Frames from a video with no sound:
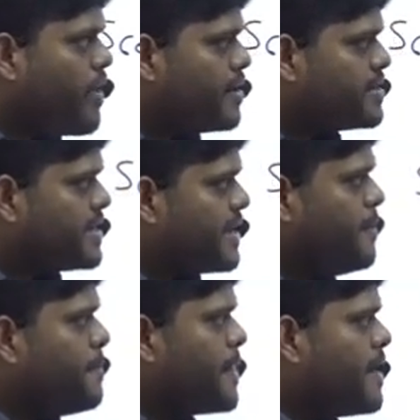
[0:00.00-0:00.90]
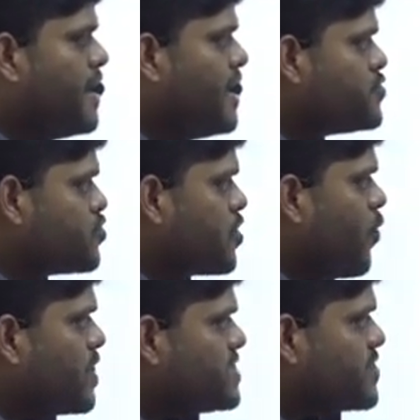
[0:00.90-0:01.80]
Okay. So now
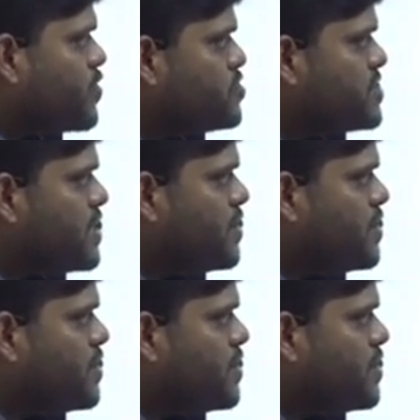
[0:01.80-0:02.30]
what is the question?